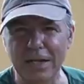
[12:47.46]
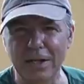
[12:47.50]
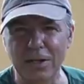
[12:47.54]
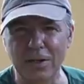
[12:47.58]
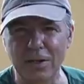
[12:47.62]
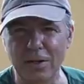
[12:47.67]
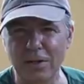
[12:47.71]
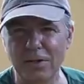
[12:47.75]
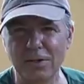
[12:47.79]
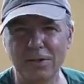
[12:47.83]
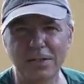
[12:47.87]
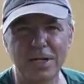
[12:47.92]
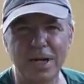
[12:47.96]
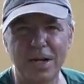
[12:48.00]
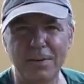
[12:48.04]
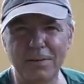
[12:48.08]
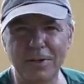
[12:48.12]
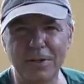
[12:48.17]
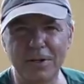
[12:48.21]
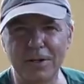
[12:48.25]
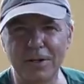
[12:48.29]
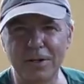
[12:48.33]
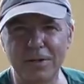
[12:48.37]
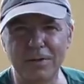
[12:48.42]
a long time
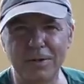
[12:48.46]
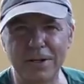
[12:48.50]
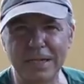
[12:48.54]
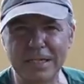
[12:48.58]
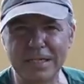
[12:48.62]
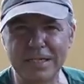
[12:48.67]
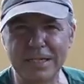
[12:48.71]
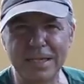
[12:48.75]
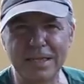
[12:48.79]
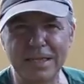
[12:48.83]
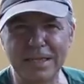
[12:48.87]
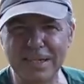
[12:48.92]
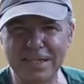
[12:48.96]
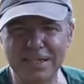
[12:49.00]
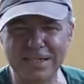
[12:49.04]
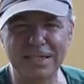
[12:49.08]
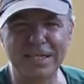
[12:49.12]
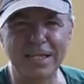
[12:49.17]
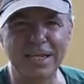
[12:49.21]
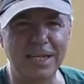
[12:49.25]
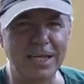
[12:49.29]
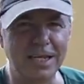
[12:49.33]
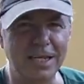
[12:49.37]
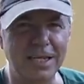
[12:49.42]
ago and said this
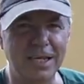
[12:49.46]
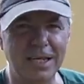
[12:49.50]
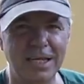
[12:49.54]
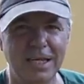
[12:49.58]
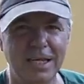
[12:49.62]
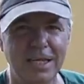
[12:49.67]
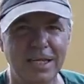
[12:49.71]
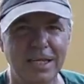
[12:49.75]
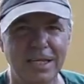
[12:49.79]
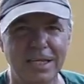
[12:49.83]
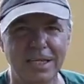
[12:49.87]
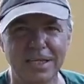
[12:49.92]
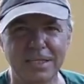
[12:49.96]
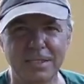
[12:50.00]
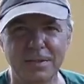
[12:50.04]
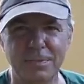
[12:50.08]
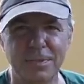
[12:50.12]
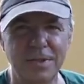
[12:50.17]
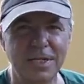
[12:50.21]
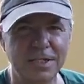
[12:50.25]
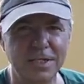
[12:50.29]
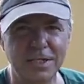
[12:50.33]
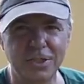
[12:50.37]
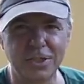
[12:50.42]
thing is a
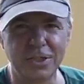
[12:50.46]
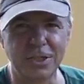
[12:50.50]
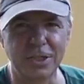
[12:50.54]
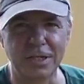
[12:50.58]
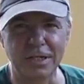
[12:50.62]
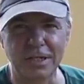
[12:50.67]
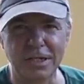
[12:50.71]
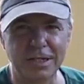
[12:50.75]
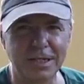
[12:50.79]
piece of junk.